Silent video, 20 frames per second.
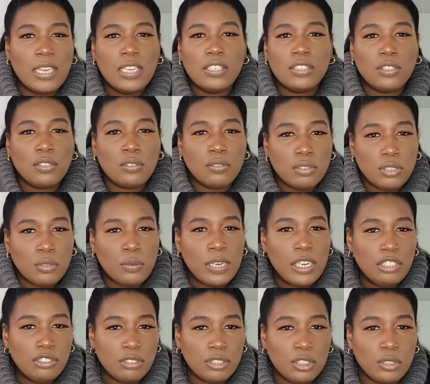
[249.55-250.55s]
So you
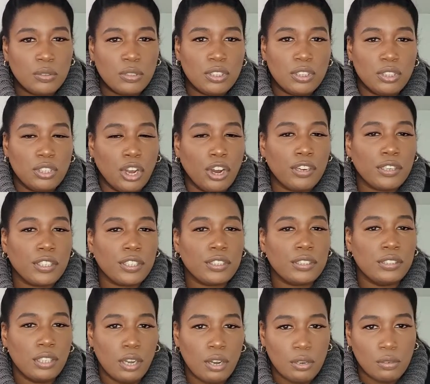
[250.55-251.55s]
introduce darker
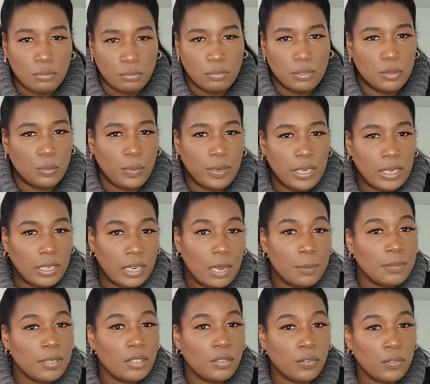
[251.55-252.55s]
tones when it
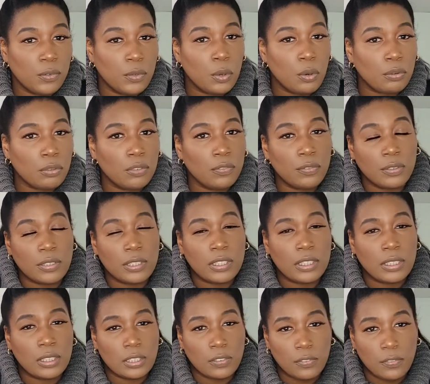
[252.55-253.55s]
comes to floral
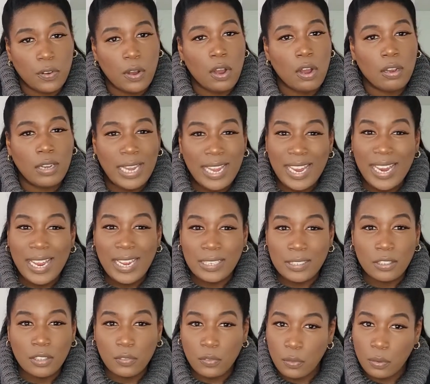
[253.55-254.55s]
for the fall
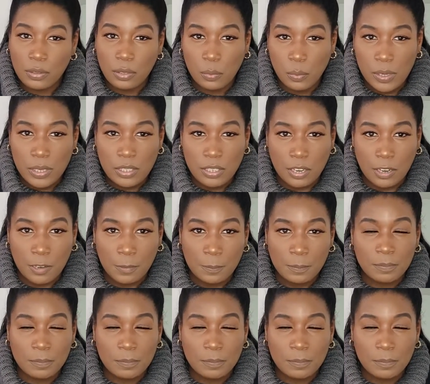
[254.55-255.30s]
and for the winter.